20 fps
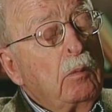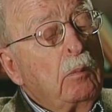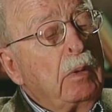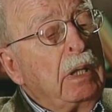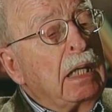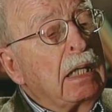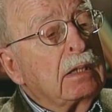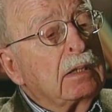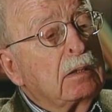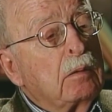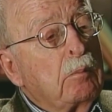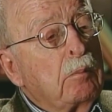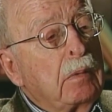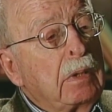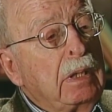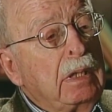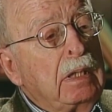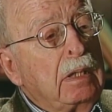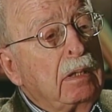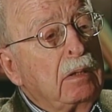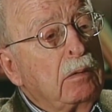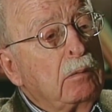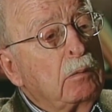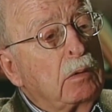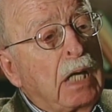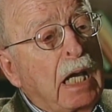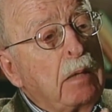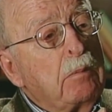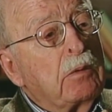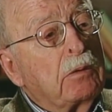We had somebody who
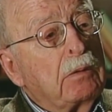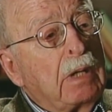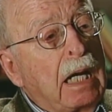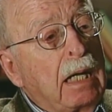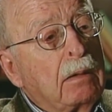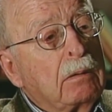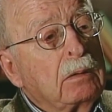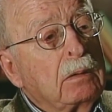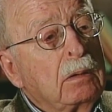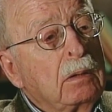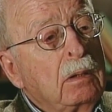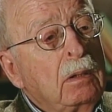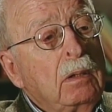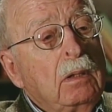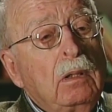came around